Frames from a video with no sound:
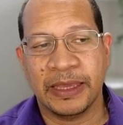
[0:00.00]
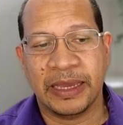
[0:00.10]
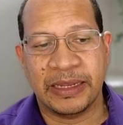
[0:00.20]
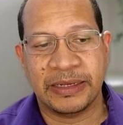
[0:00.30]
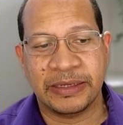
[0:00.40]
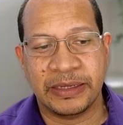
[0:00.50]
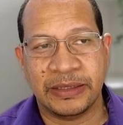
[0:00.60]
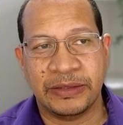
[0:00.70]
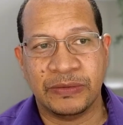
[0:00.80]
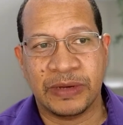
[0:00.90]
And
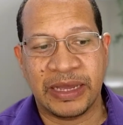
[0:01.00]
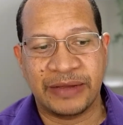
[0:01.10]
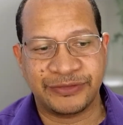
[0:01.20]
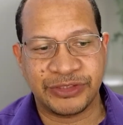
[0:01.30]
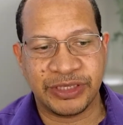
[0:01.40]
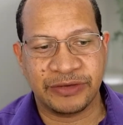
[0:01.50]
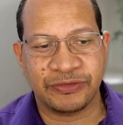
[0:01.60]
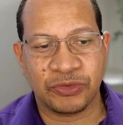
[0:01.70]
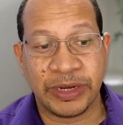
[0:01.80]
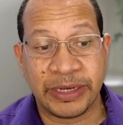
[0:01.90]
you have to
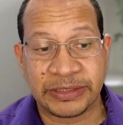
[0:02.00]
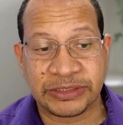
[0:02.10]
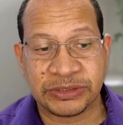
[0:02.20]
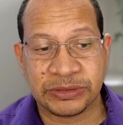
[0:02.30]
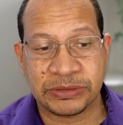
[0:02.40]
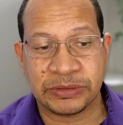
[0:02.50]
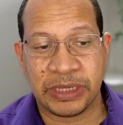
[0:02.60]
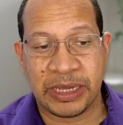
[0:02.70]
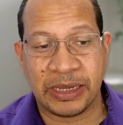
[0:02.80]
give credit to